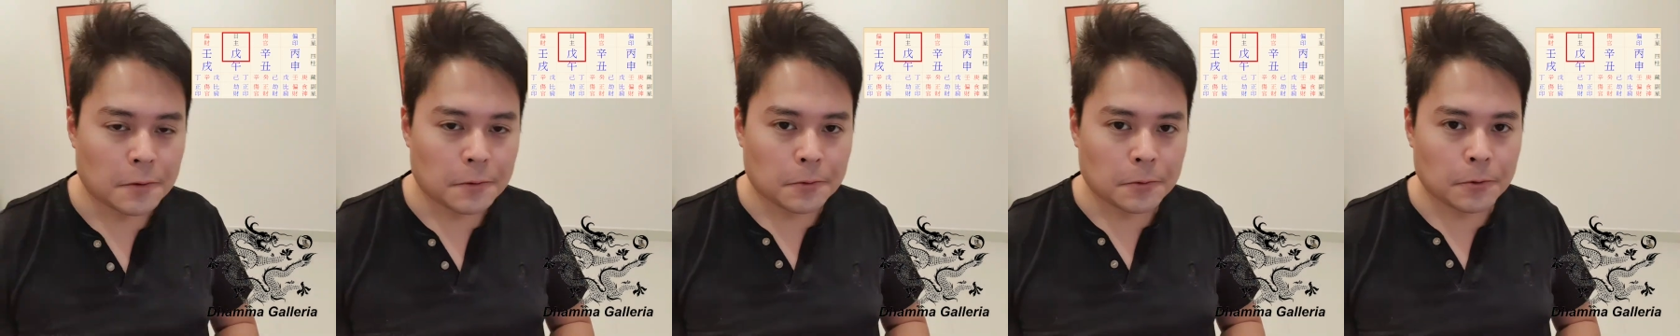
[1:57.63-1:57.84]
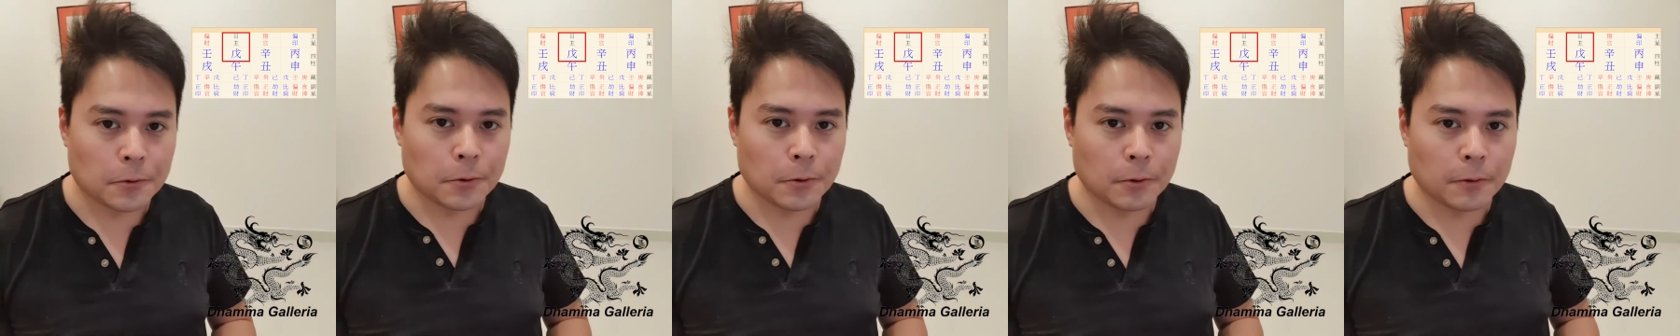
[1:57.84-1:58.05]

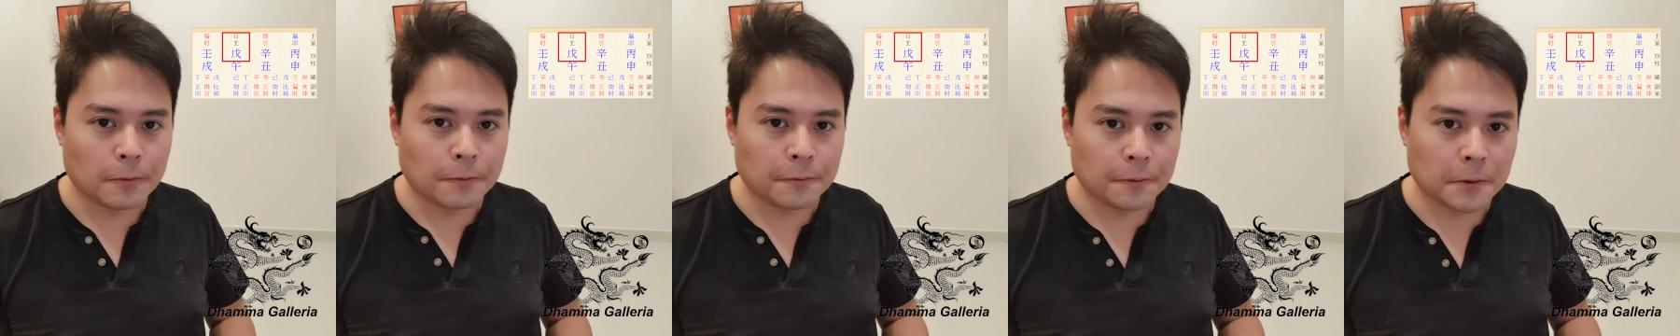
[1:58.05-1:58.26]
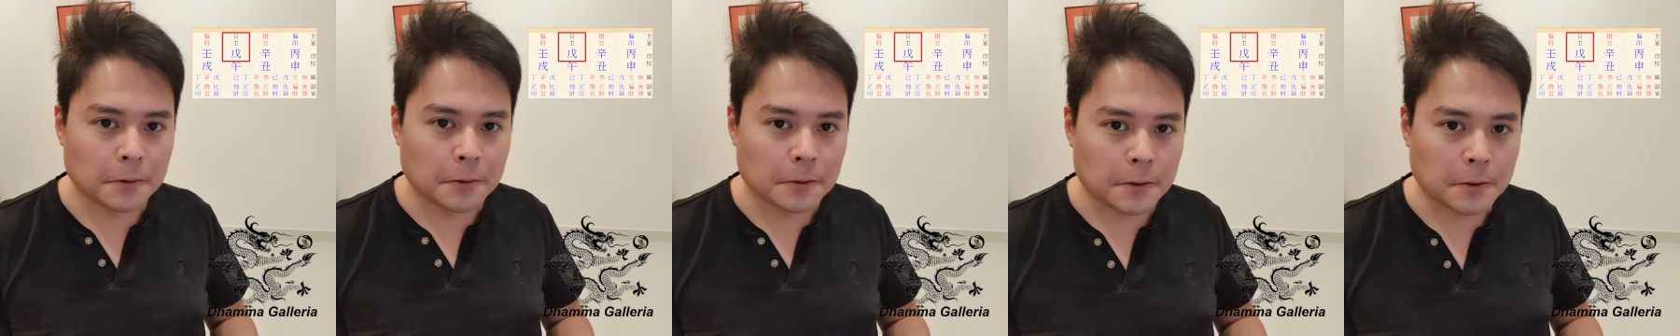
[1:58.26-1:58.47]
To
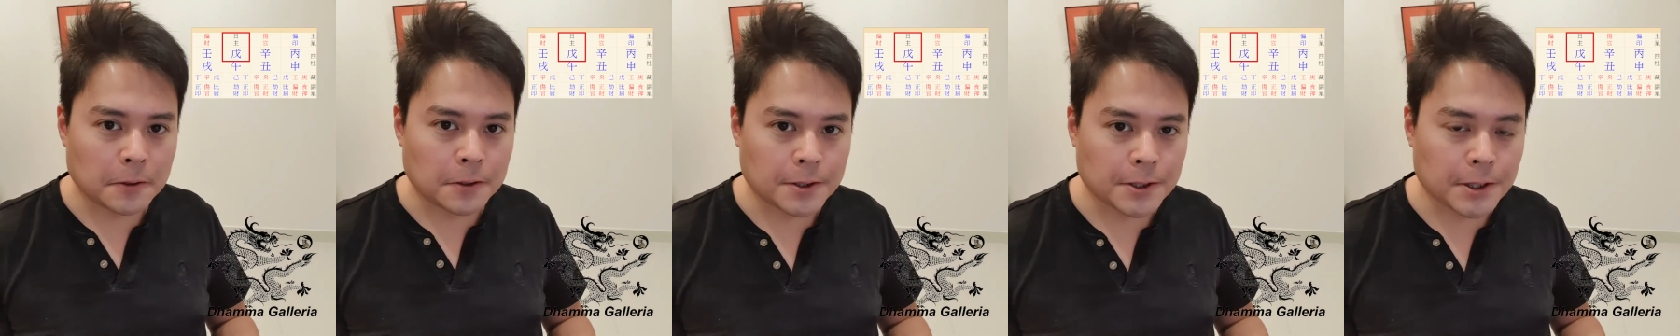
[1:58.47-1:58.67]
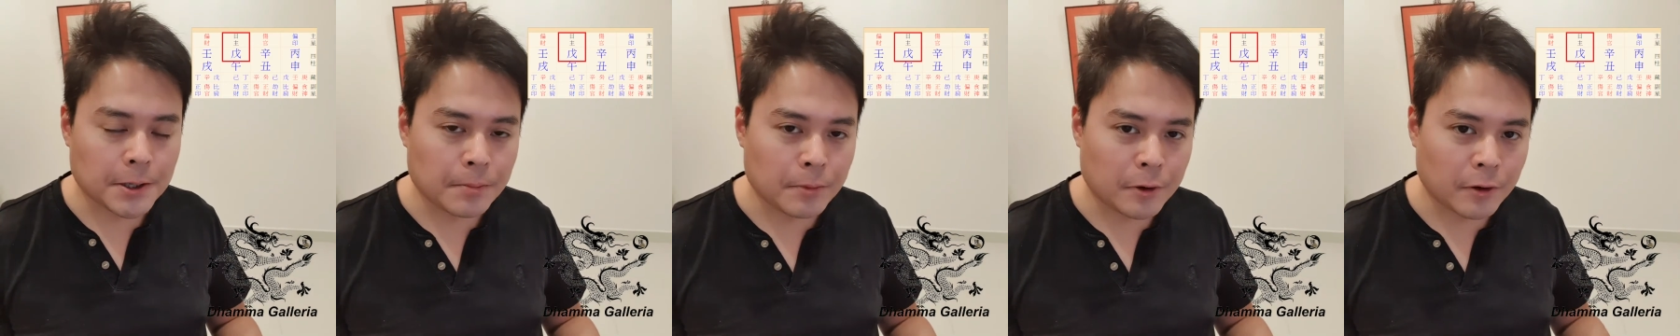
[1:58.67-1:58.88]
further
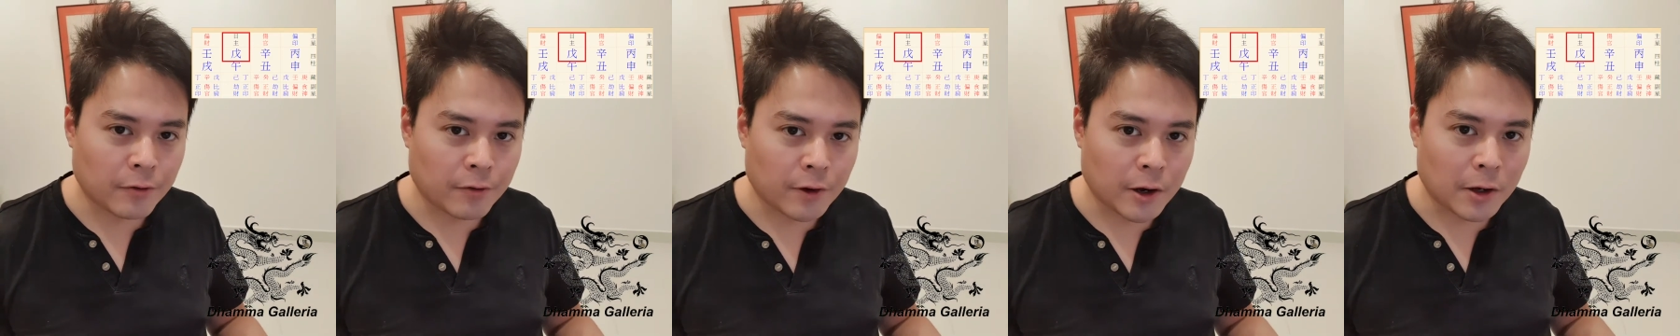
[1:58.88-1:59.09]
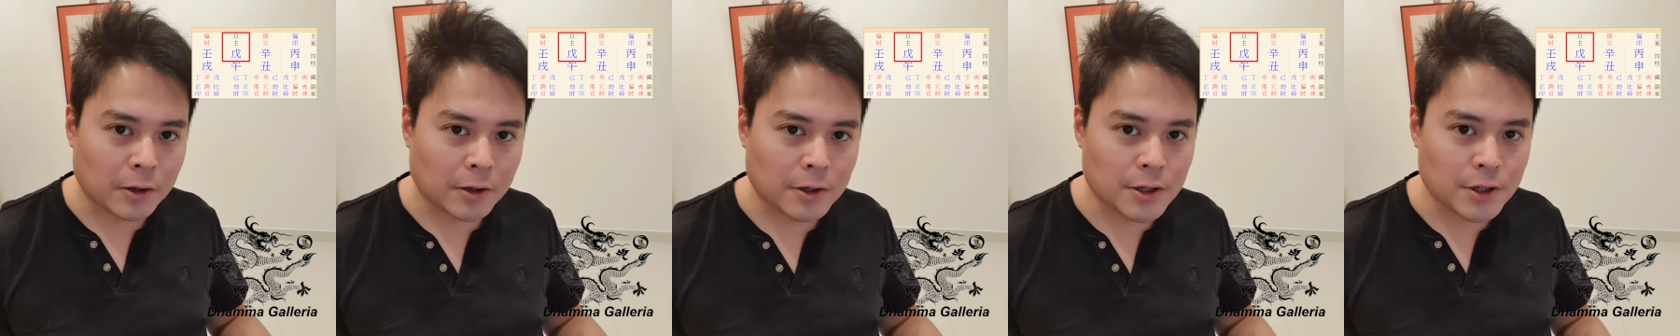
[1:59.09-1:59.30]

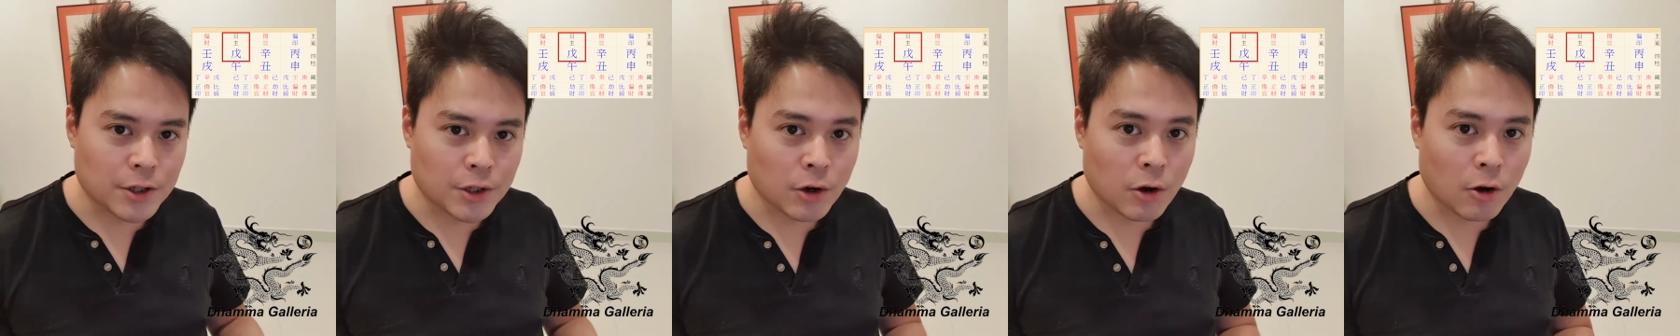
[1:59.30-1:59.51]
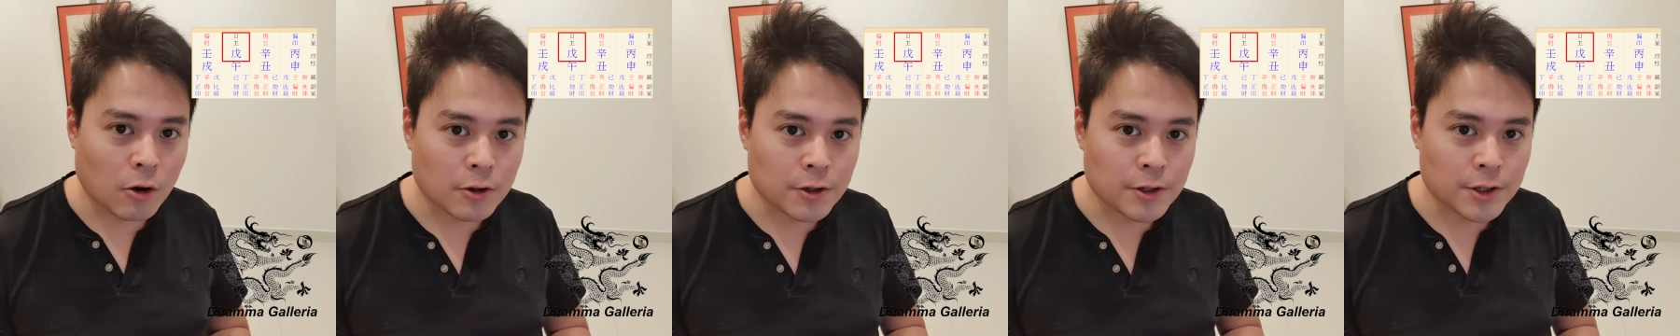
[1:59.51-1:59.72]
simplify this
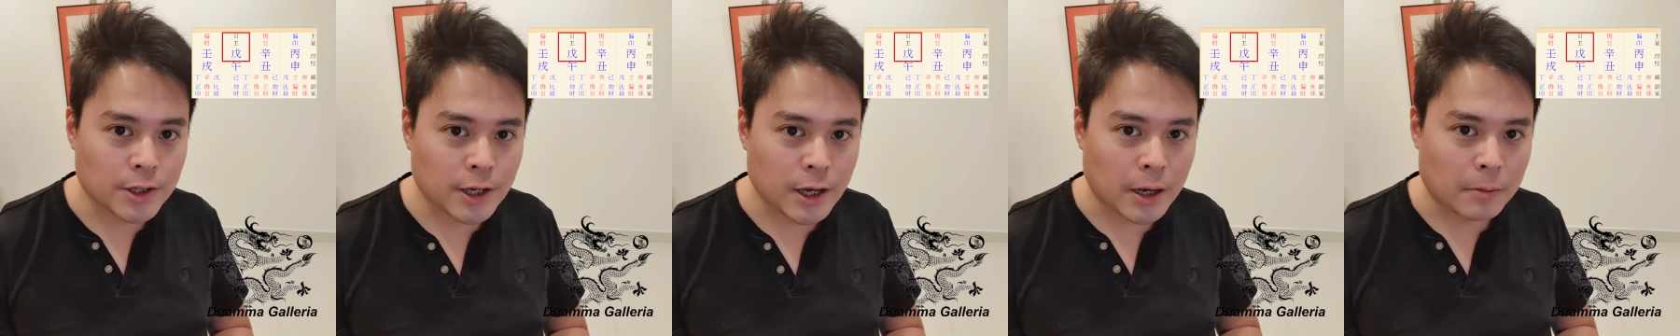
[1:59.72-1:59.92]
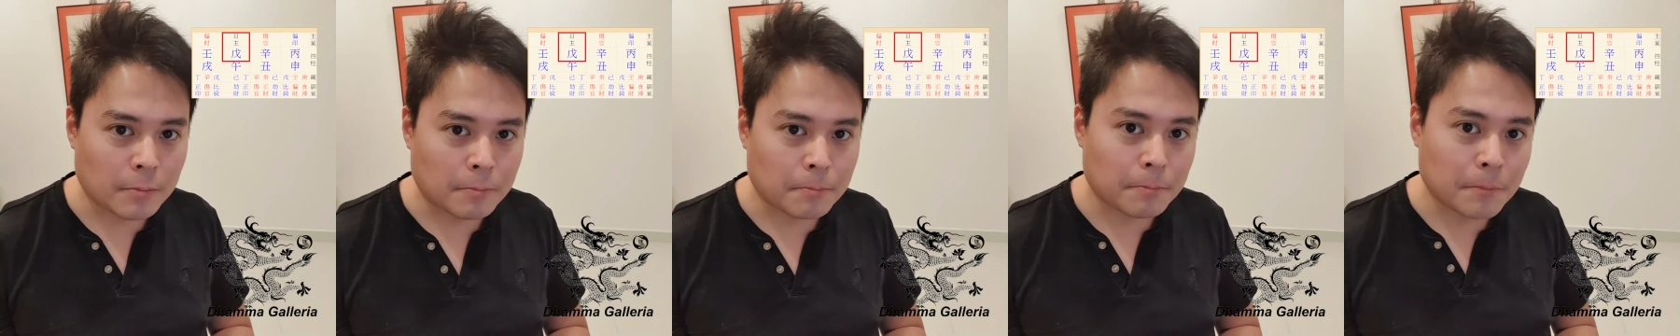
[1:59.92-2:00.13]

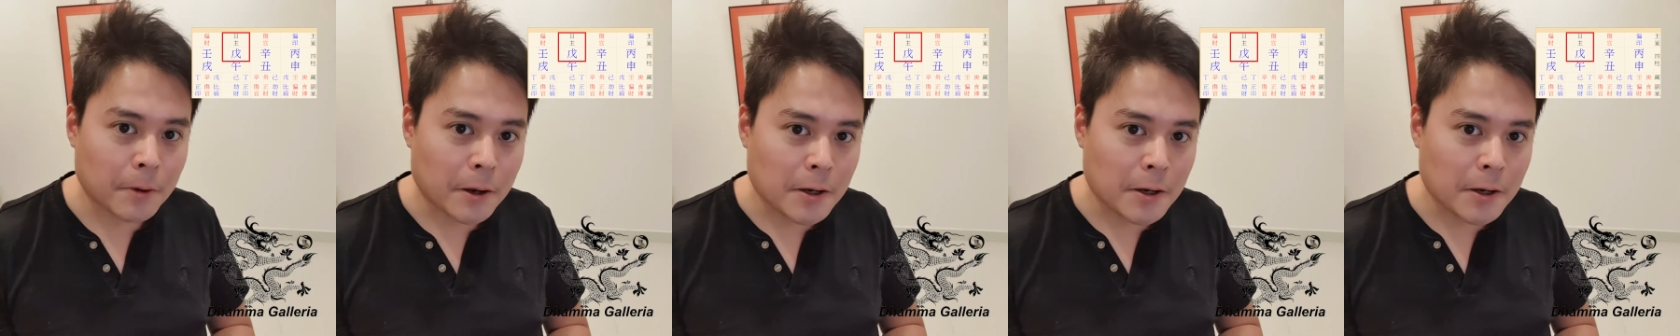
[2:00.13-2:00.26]
concept,